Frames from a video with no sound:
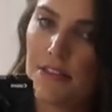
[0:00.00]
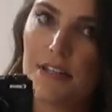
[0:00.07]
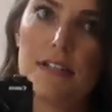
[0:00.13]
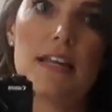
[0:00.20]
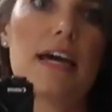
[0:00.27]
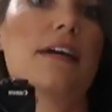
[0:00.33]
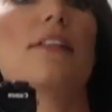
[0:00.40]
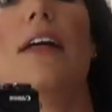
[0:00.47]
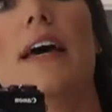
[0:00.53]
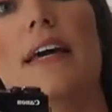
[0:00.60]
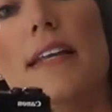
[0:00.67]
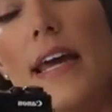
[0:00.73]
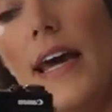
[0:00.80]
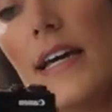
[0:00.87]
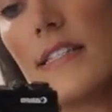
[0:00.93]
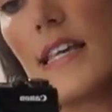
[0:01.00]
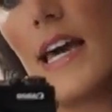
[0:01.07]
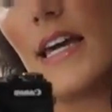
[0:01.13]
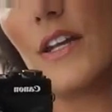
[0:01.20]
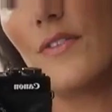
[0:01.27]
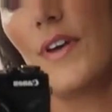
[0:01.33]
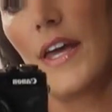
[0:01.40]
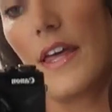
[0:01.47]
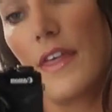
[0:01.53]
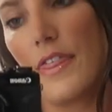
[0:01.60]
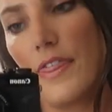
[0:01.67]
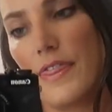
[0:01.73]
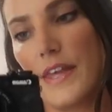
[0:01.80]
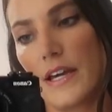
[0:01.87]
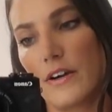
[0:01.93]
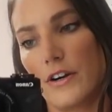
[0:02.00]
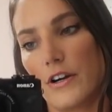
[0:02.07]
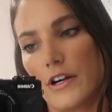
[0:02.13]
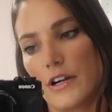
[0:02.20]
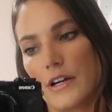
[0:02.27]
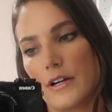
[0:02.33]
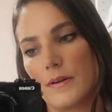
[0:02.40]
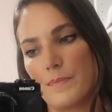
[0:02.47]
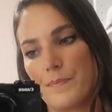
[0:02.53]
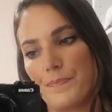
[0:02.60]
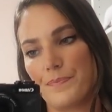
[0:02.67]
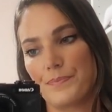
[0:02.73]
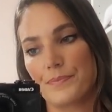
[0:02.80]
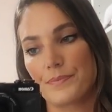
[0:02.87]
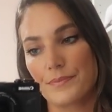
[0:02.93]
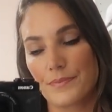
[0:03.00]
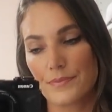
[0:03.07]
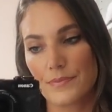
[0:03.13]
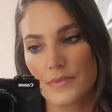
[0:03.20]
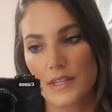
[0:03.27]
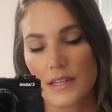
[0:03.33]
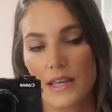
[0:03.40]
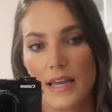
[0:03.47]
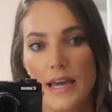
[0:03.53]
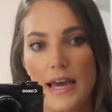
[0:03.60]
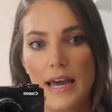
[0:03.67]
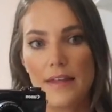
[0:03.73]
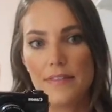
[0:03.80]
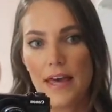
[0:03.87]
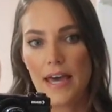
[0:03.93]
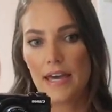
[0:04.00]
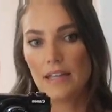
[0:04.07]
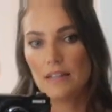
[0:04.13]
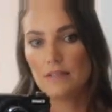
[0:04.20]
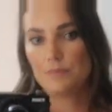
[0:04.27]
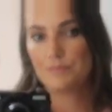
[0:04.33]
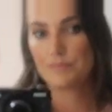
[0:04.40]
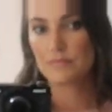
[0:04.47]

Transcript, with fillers: the neckline has kind of a thicker and then